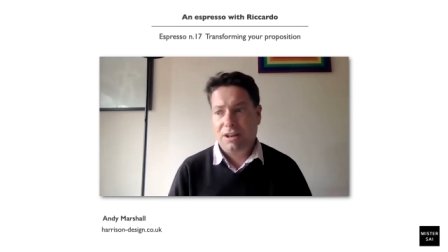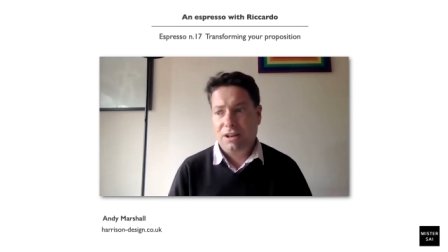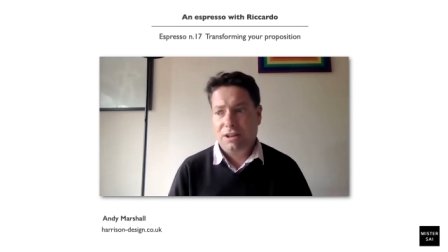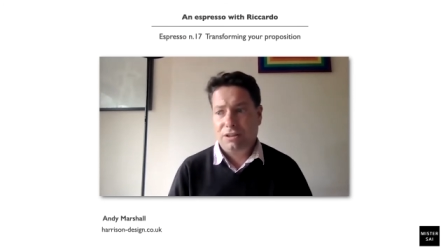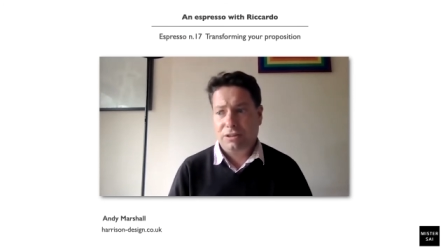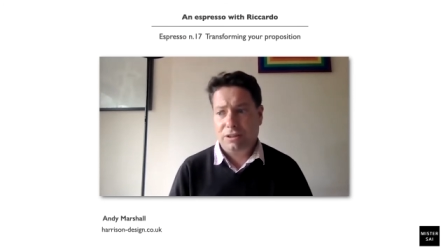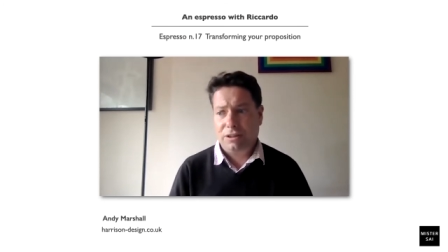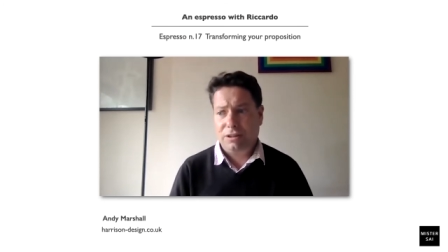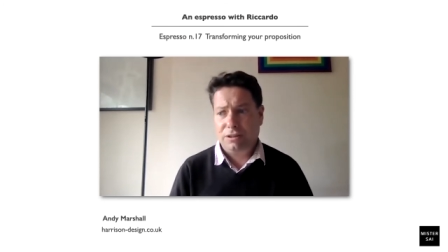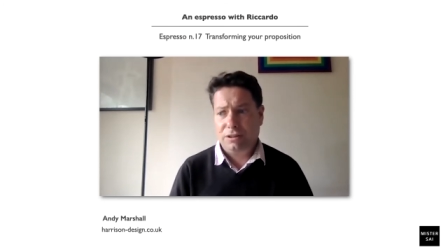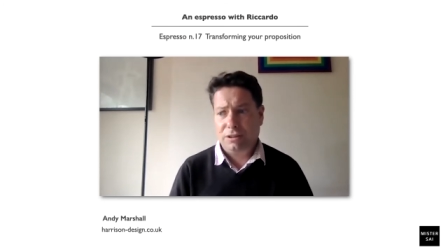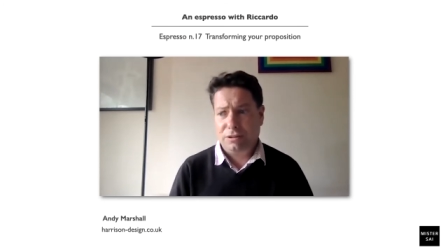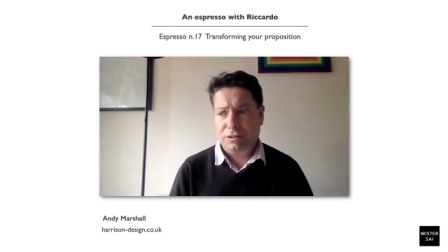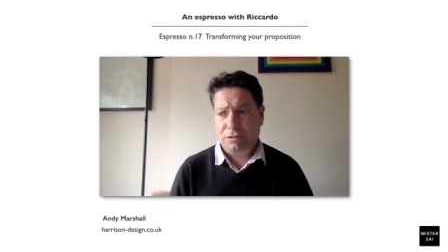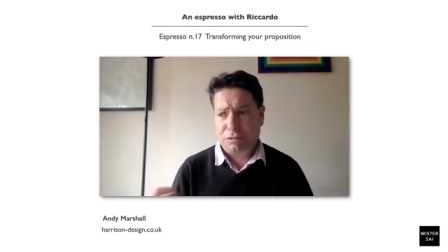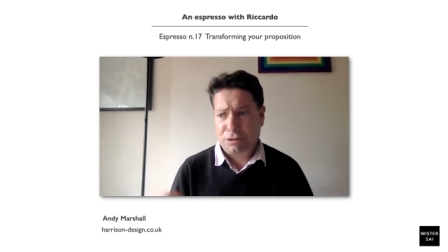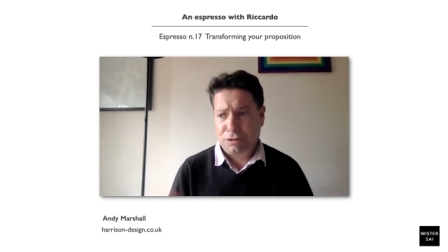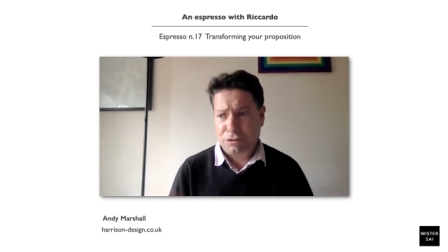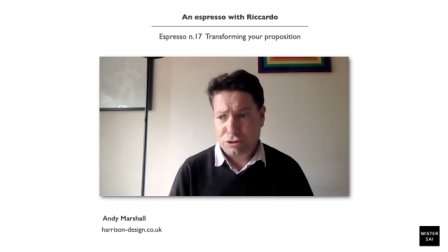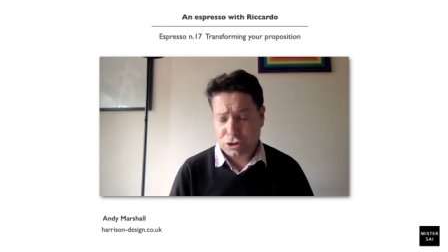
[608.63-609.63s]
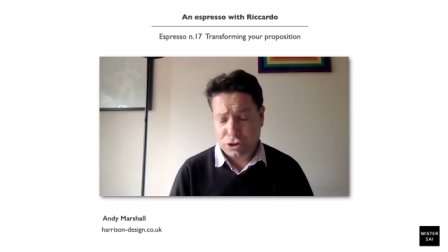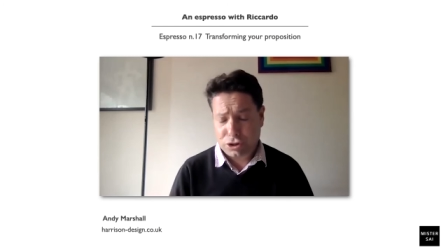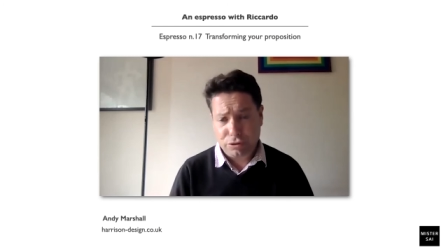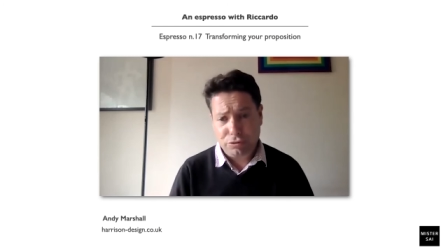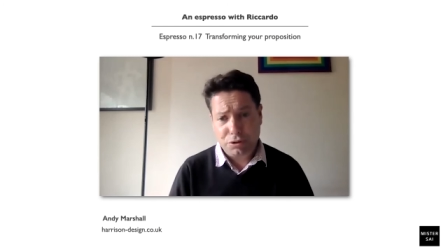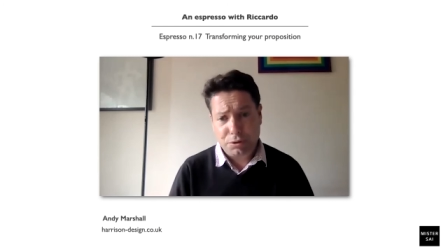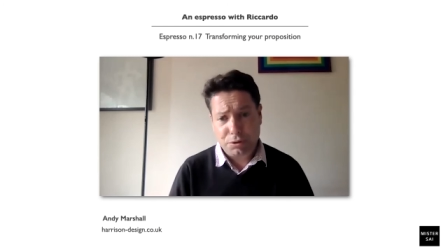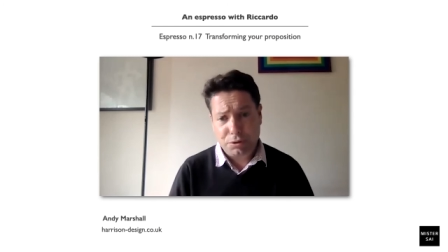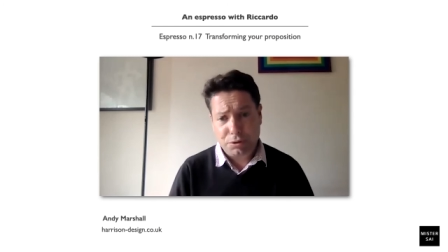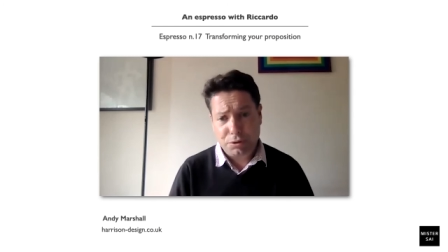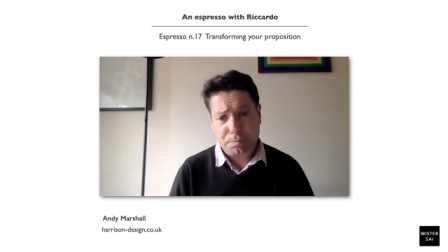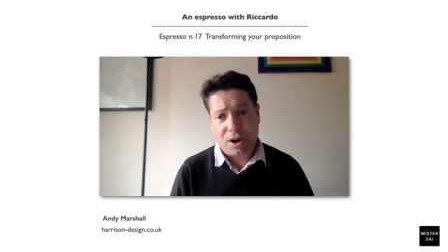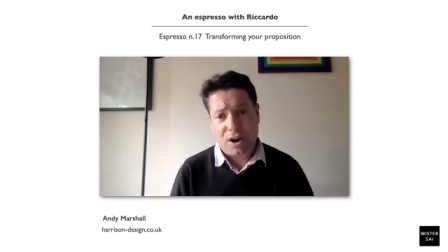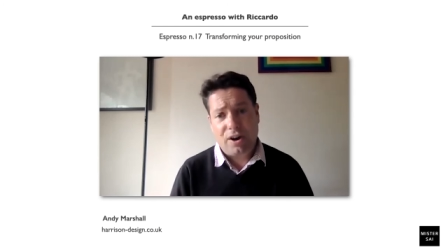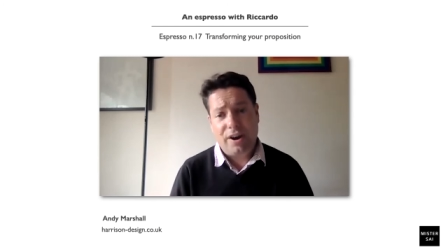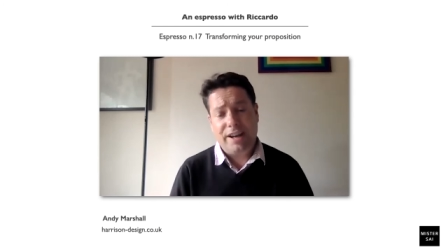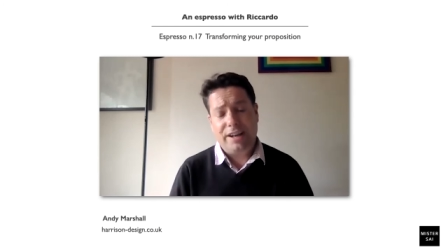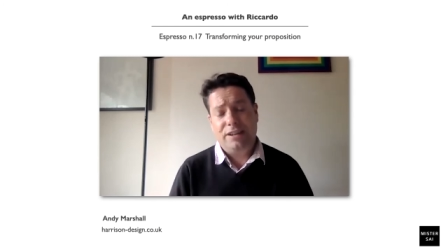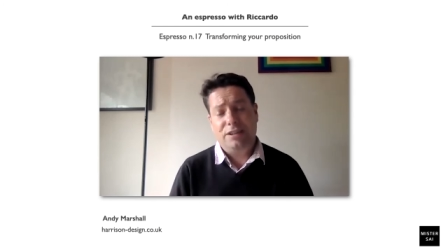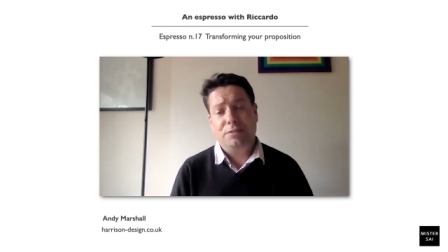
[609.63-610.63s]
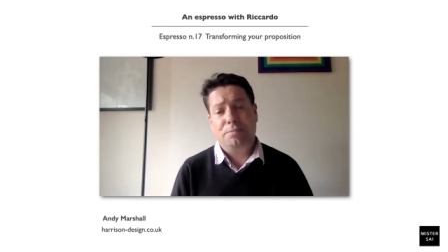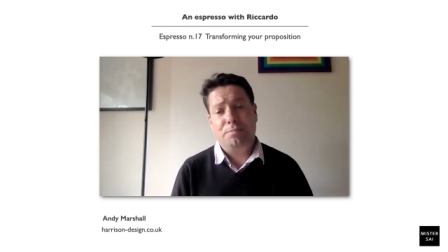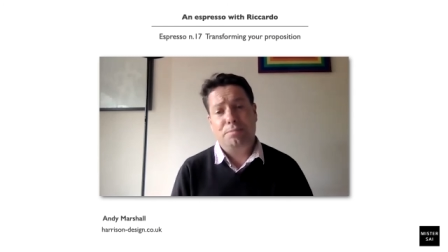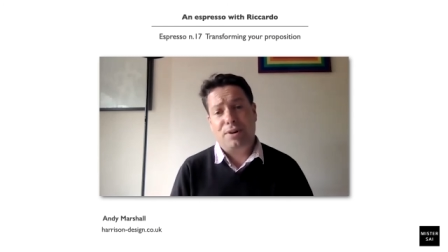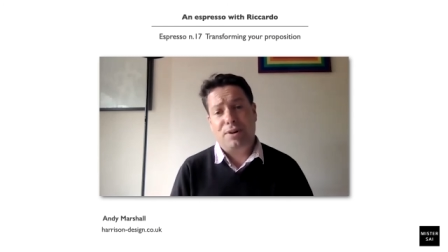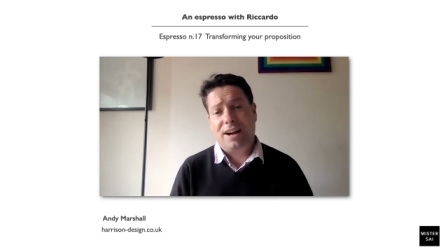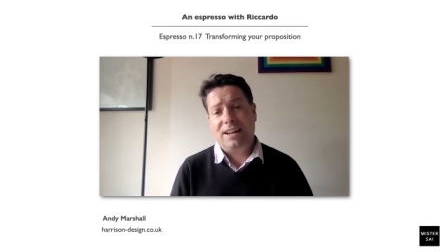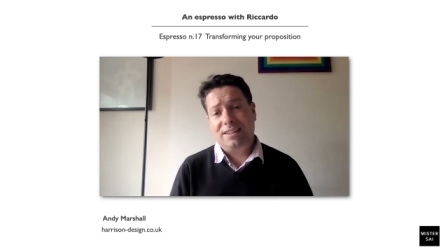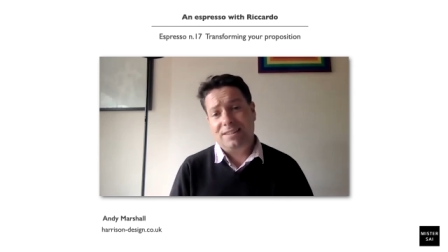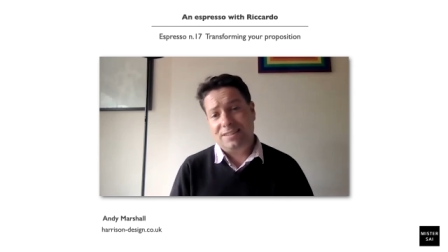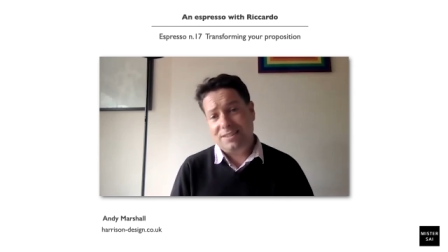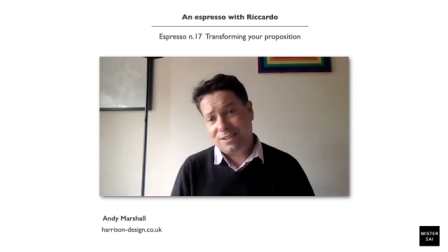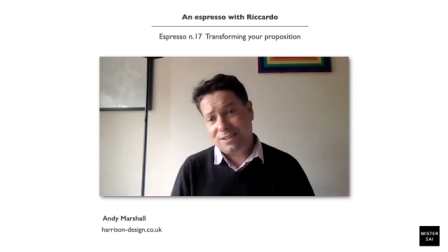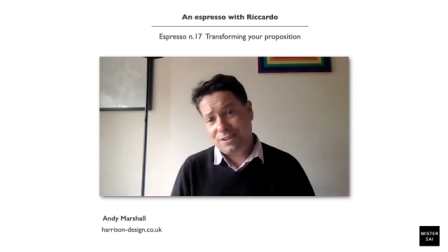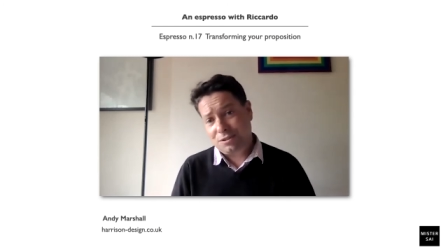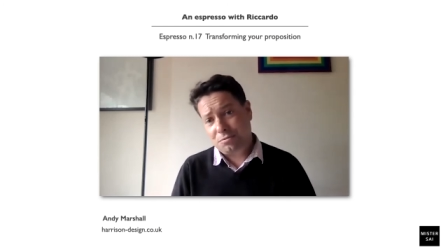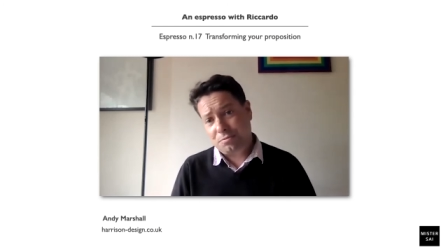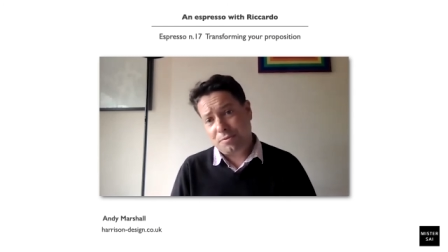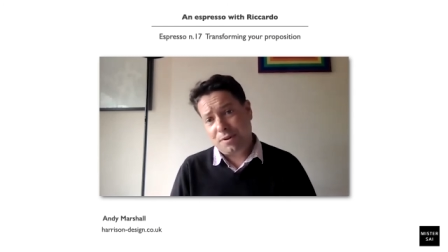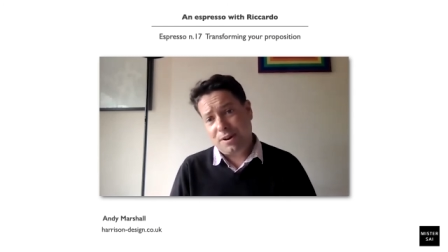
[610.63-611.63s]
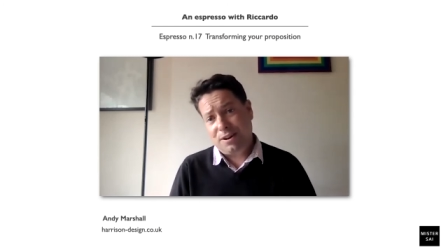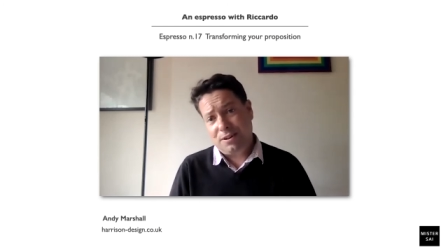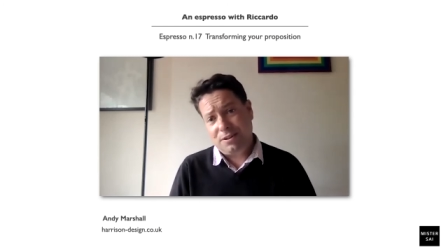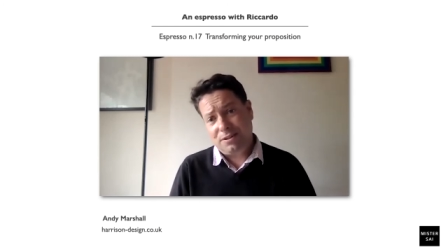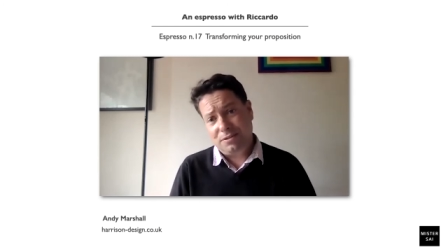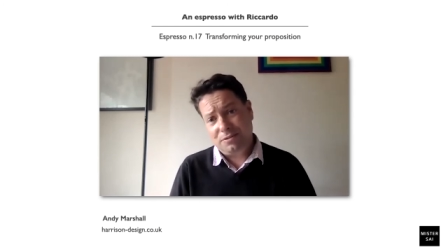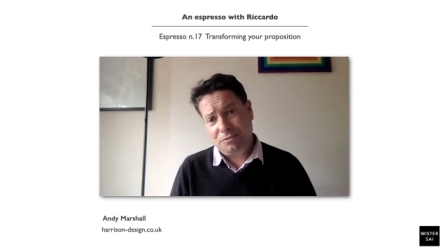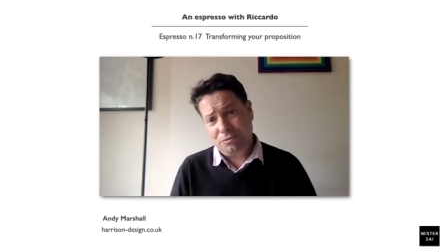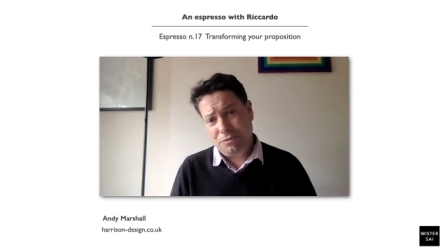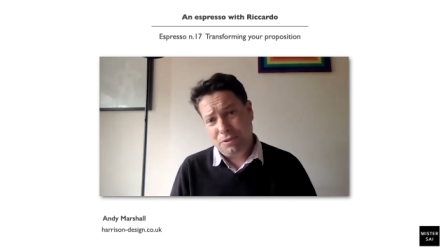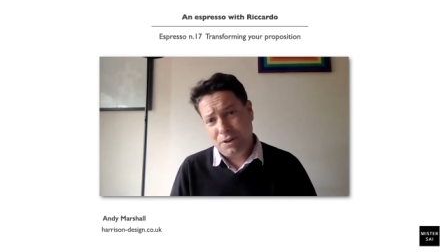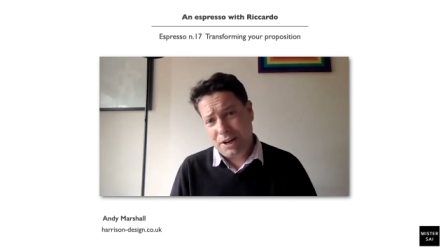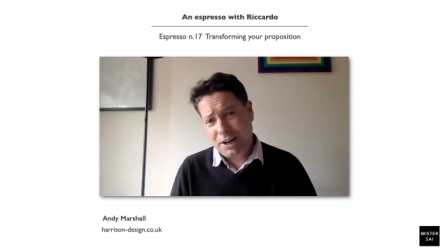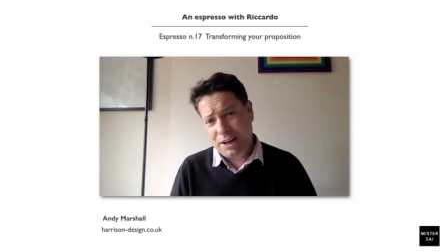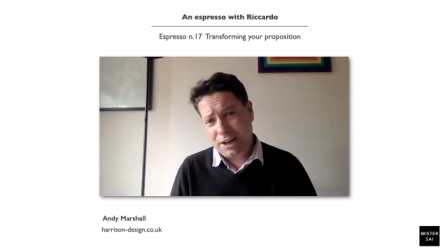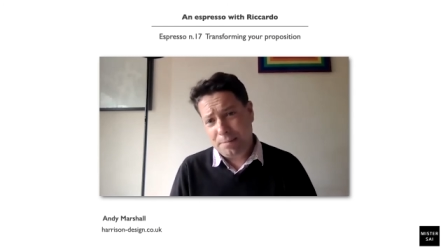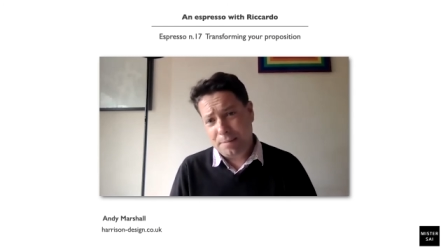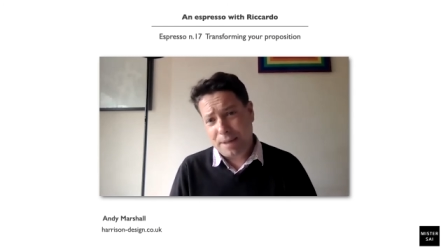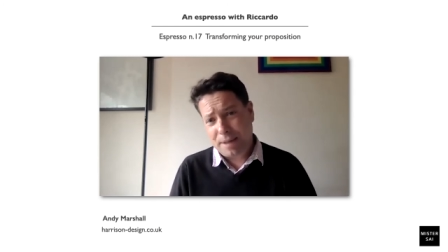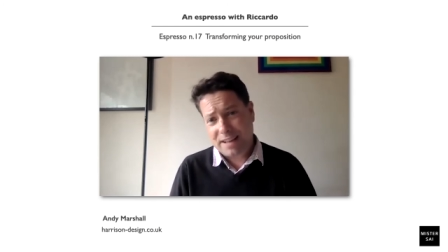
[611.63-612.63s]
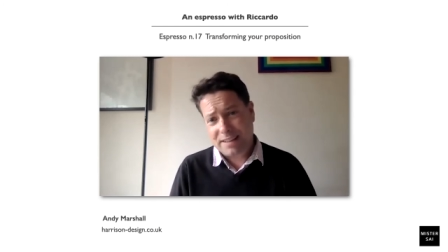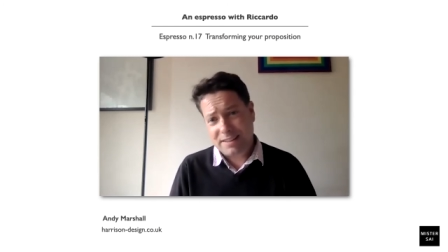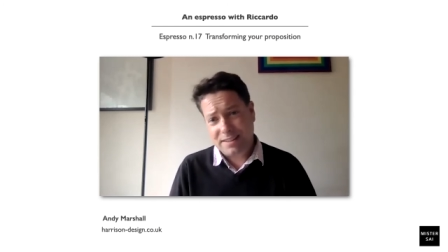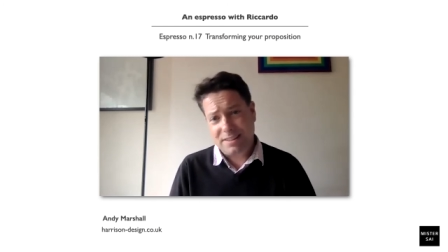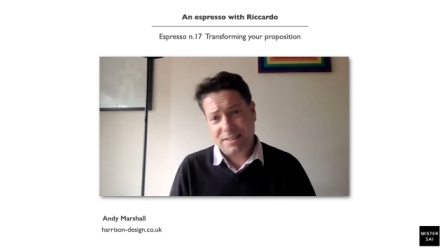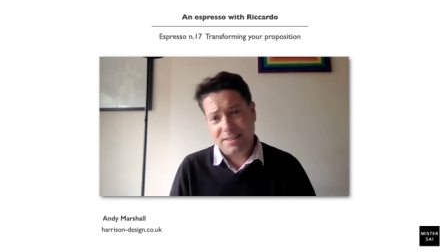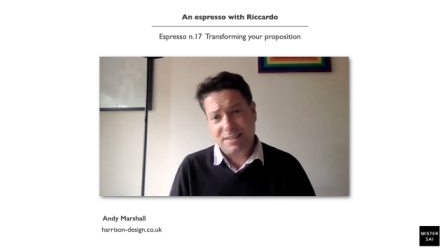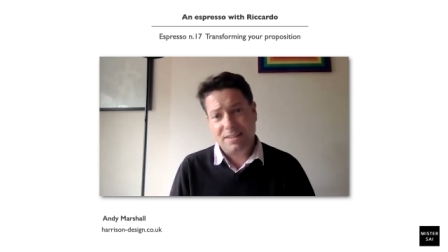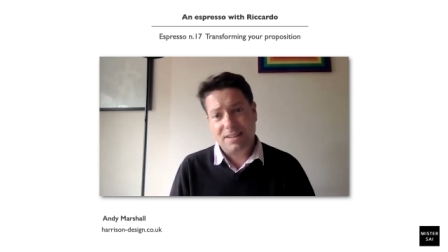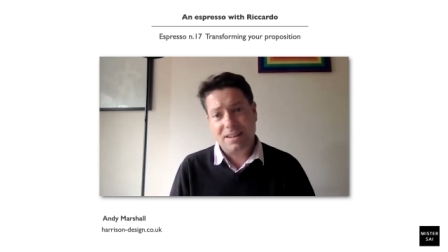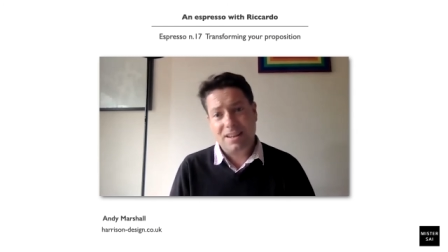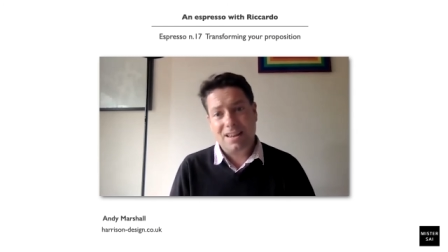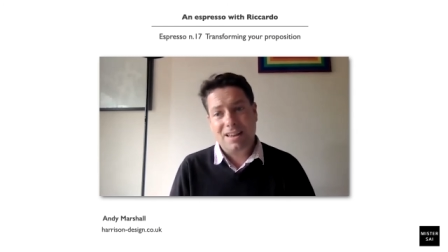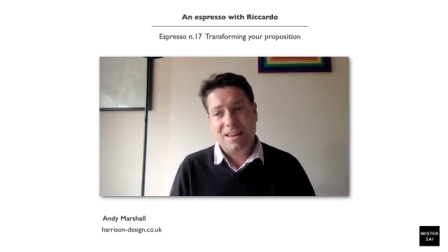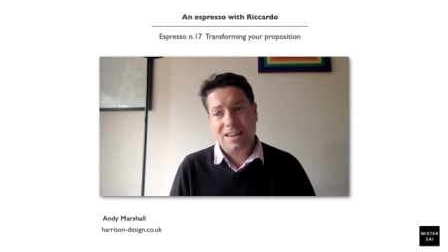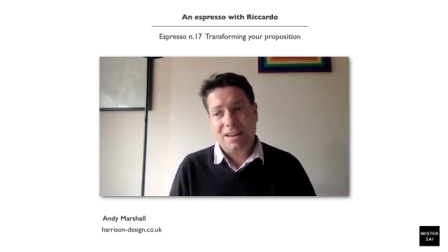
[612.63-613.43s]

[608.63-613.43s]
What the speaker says: the truth behind brands as well really matters,